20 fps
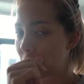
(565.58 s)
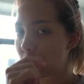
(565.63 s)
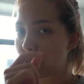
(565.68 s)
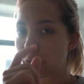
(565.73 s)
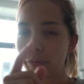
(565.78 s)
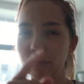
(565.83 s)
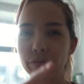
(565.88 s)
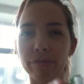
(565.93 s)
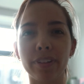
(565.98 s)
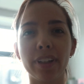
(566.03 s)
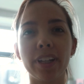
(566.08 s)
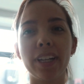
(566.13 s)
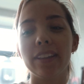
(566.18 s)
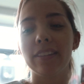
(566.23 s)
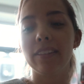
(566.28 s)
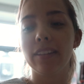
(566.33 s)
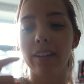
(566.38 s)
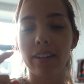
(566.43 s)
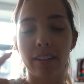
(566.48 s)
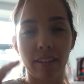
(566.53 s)
Don't
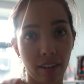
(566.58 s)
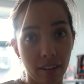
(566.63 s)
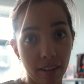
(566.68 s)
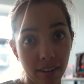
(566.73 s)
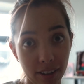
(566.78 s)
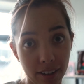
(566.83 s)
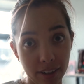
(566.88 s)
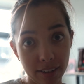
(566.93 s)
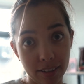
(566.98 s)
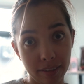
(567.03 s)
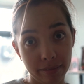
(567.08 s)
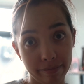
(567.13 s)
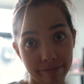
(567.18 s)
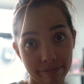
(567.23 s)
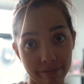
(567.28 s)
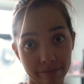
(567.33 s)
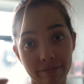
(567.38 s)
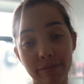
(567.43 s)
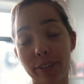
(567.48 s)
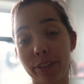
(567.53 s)
forget the guard
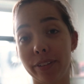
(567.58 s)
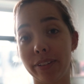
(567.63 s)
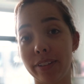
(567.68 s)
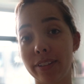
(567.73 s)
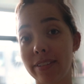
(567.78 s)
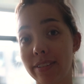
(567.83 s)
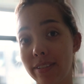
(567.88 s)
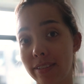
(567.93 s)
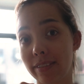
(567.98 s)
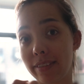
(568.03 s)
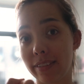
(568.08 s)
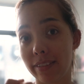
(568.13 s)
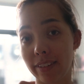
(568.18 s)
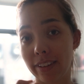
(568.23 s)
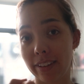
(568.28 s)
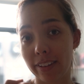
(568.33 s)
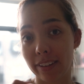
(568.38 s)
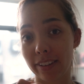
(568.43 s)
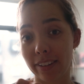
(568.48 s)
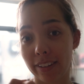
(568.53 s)
on
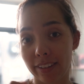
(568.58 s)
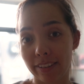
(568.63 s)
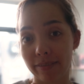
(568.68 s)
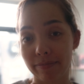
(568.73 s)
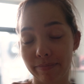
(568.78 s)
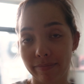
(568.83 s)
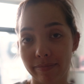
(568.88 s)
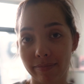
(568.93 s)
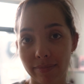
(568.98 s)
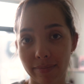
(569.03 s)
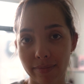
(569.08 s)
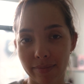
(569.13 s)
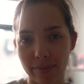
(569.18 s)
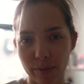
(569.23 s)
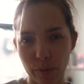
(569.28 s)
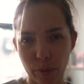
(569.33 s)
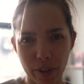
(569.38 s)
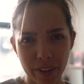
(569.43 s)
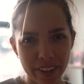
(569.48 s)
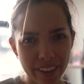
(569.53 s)
the
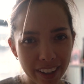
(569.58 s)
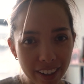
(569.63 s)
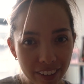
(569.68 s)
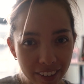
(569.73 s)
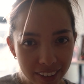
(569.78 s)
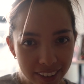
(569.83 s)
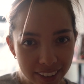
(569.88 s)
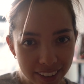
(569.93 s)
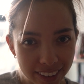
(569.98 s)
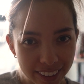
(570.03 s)
what are they called?